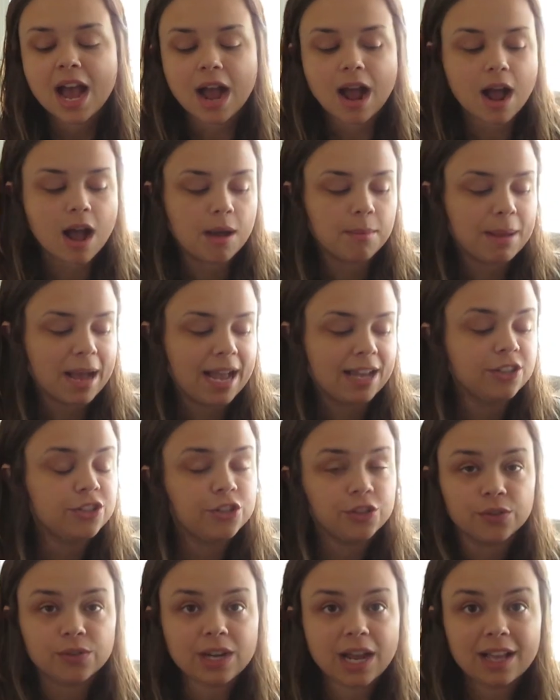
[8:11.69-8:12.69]
Um, I
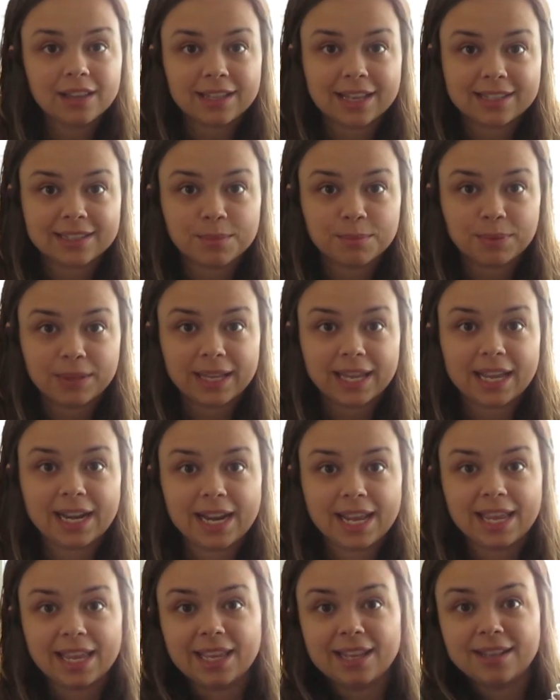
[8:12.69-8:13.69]
do not lesson
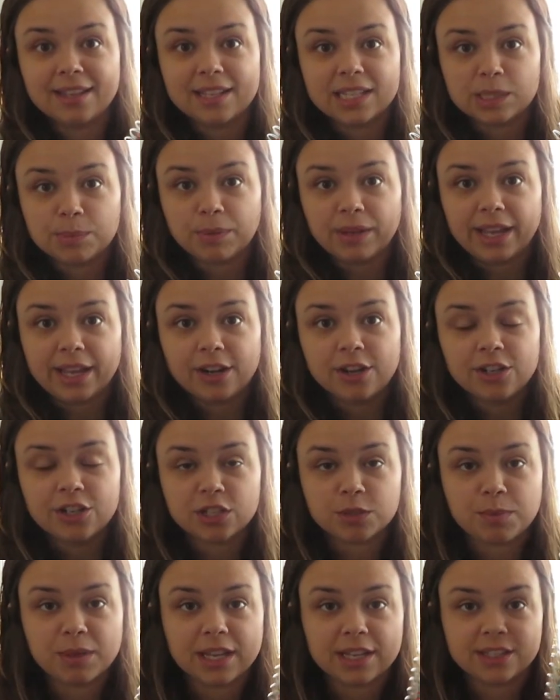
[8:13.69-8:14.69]
plan in this planner
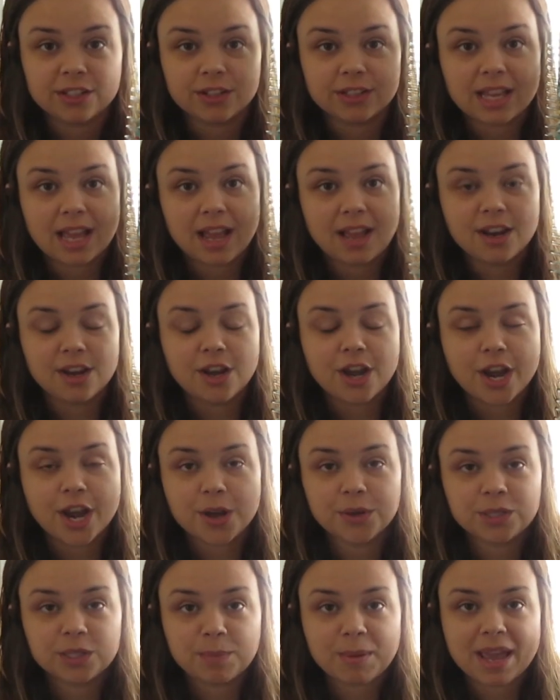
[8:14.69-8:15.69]
just because there's
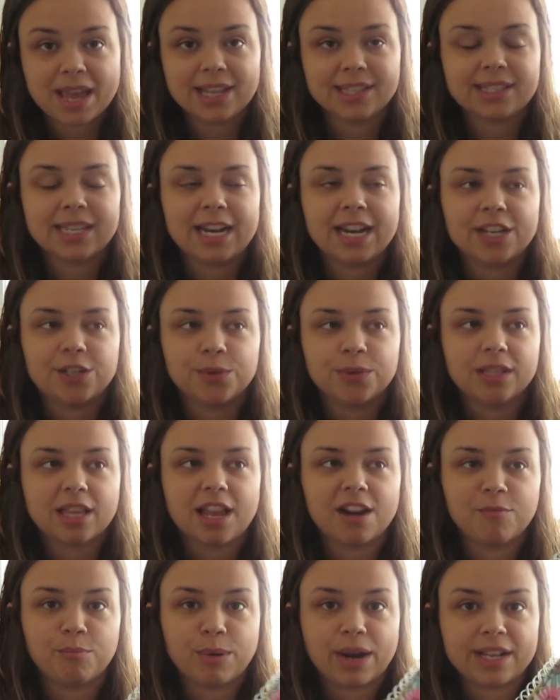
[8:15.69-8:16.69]
no space and I do a
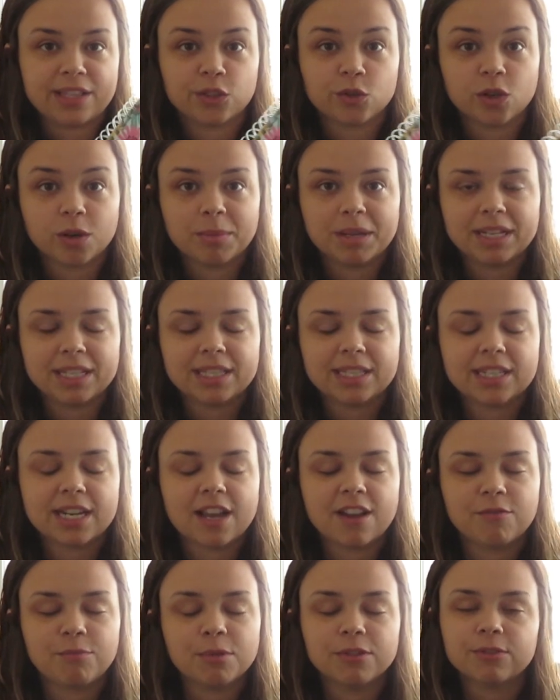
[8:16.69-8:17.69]
lot of brainstorming and
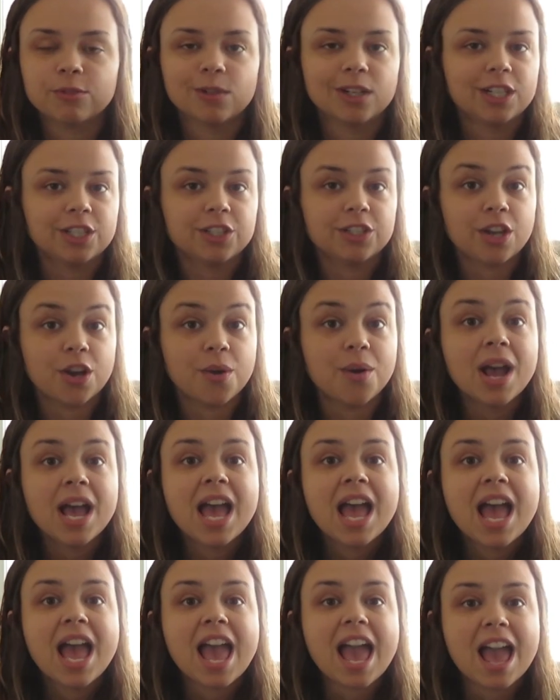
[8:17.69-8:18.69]
stuff before. So
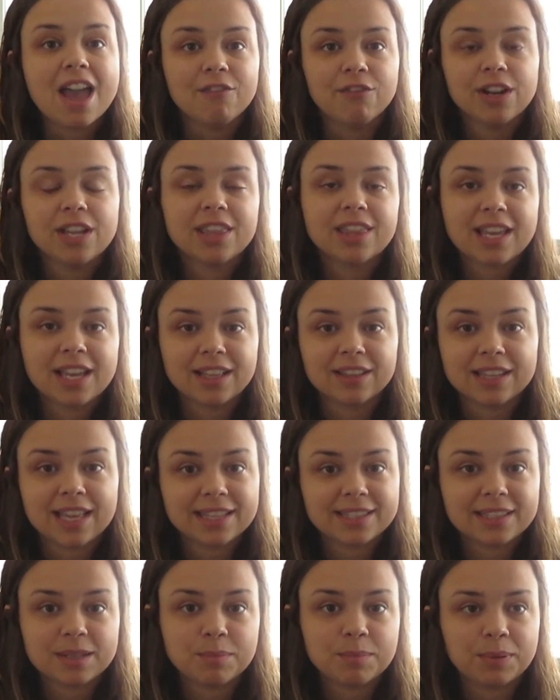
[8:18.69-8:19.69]
everything
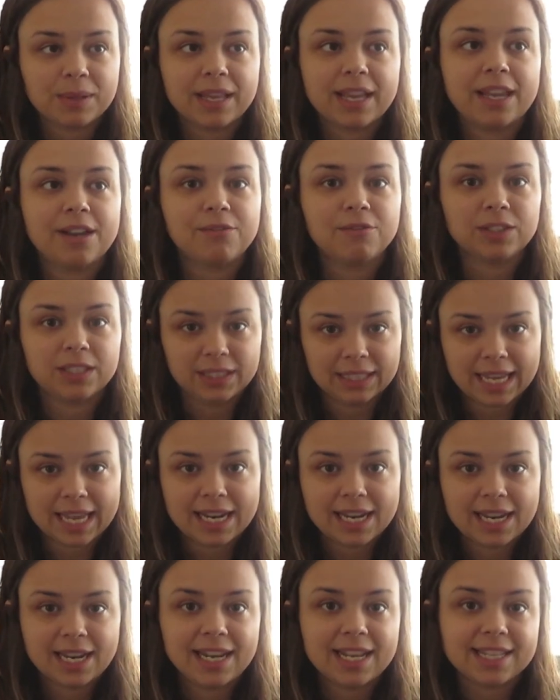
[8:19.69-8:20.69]
lesson plan
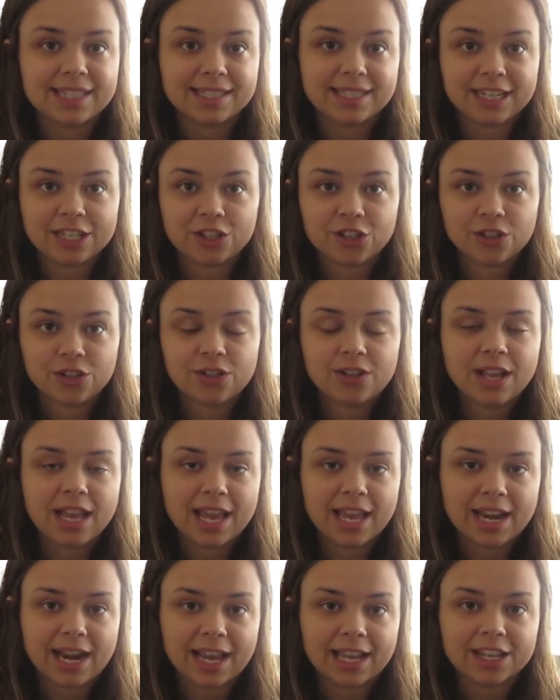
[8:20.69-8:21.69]
related is digital
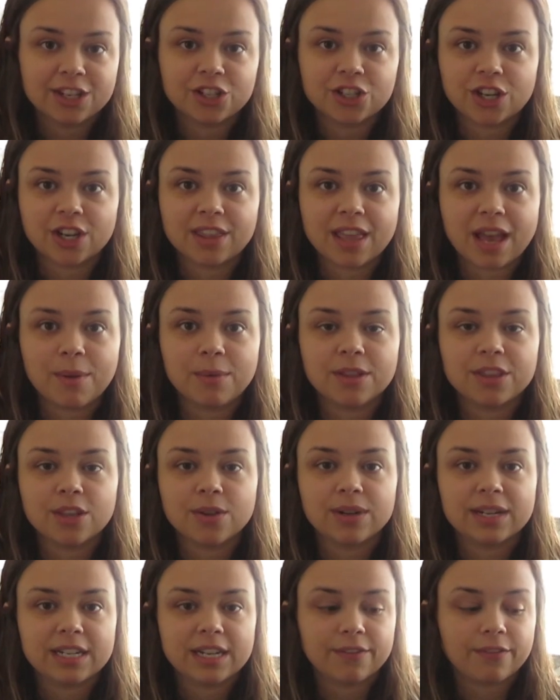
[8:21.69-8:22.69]
and I can share that with
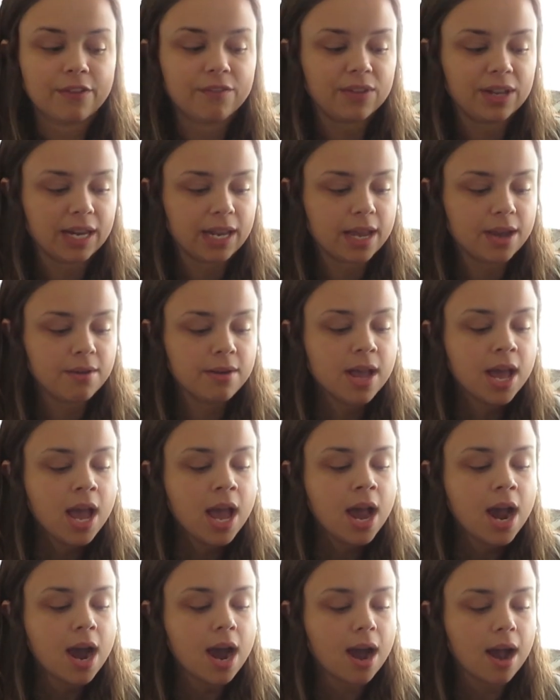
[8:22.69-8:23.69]
you in a different video.
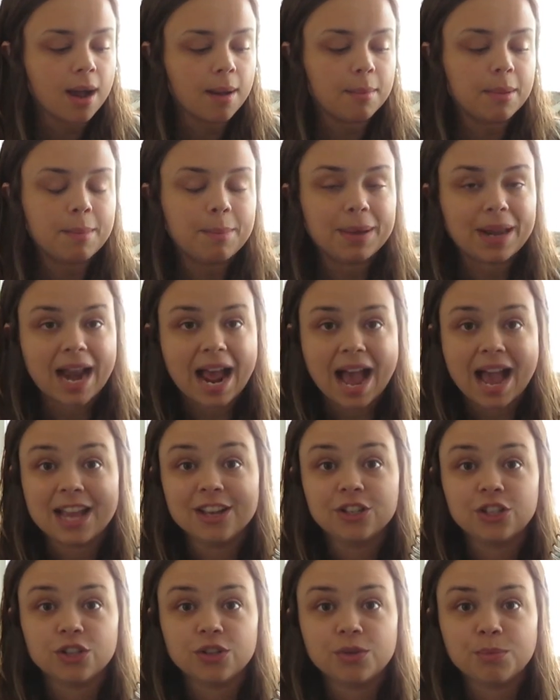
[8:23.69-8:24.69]
Um, but
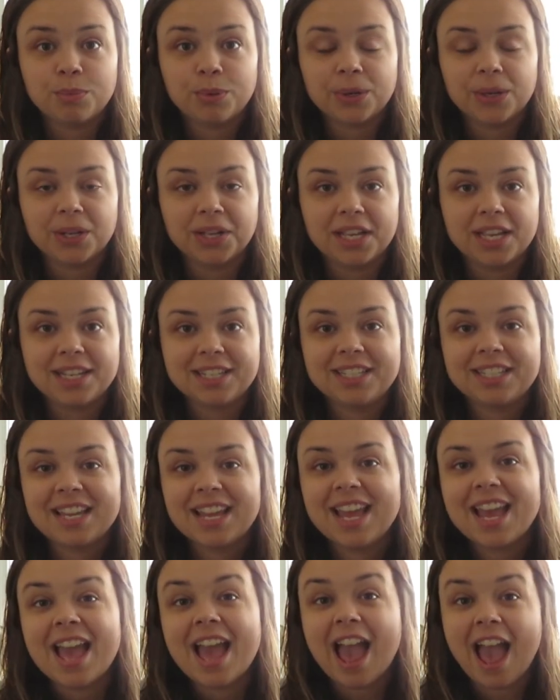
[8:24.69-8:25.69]
I do put
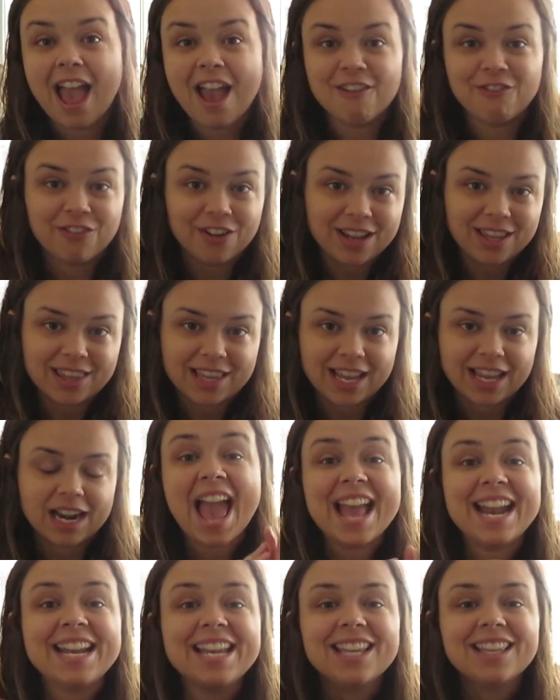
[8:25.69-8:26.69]
everything.
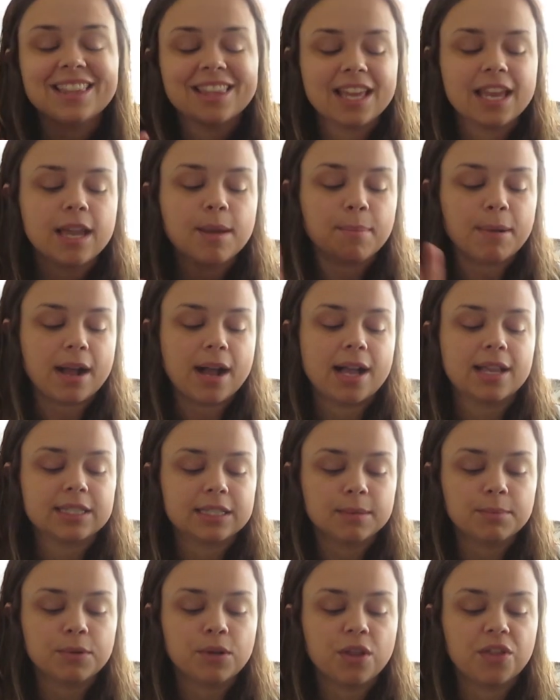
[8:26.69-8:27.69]
Anything
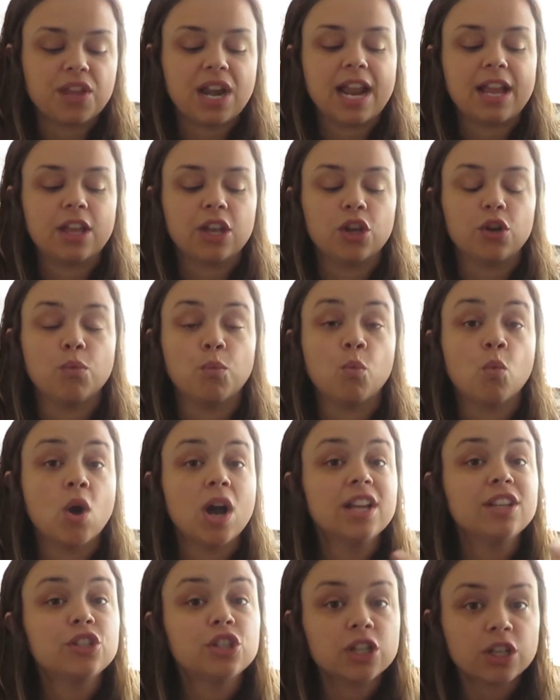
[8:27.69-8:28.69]
possible that I could
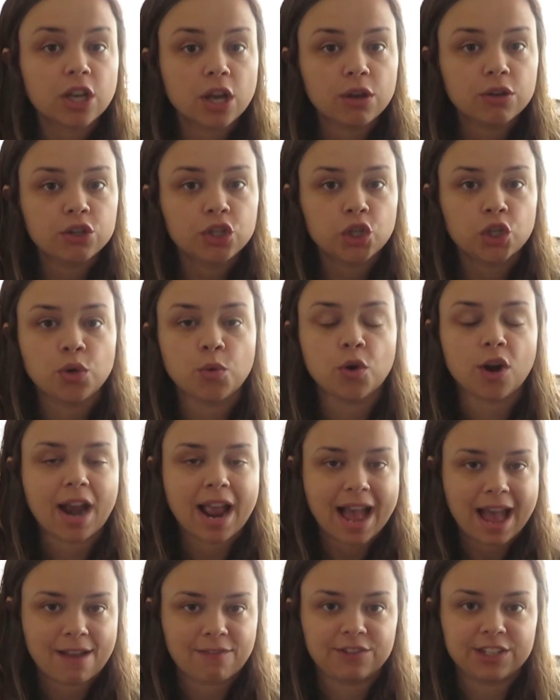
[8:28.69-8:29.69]
want to go to or
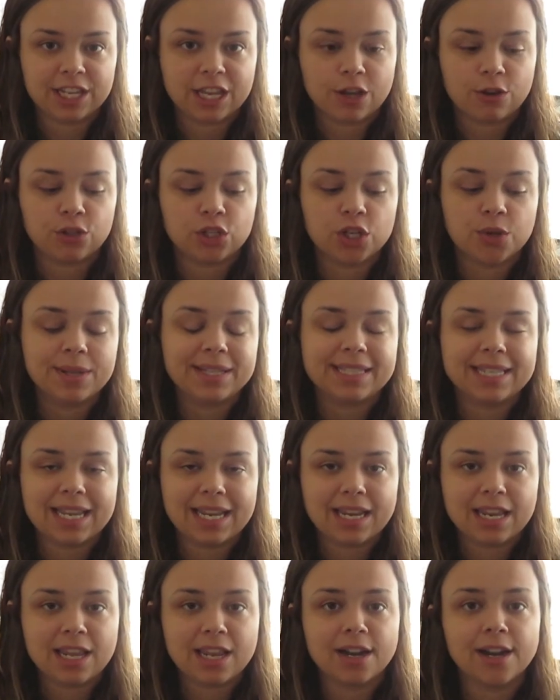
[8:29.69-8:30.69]
have to go to is
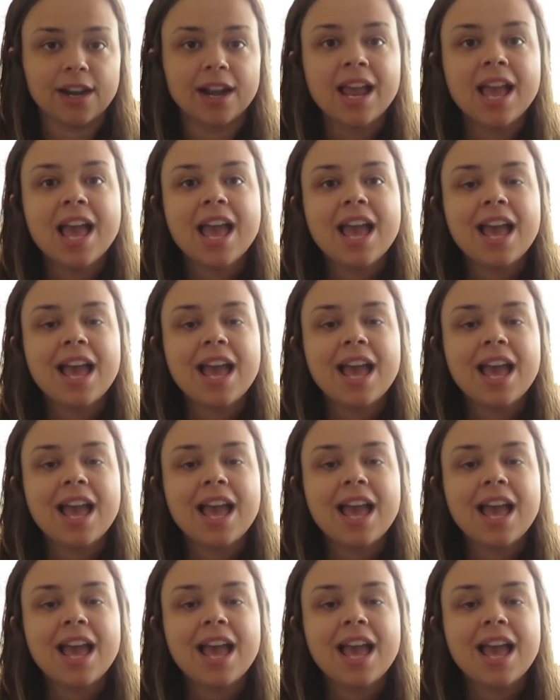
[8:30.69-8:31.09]
in here.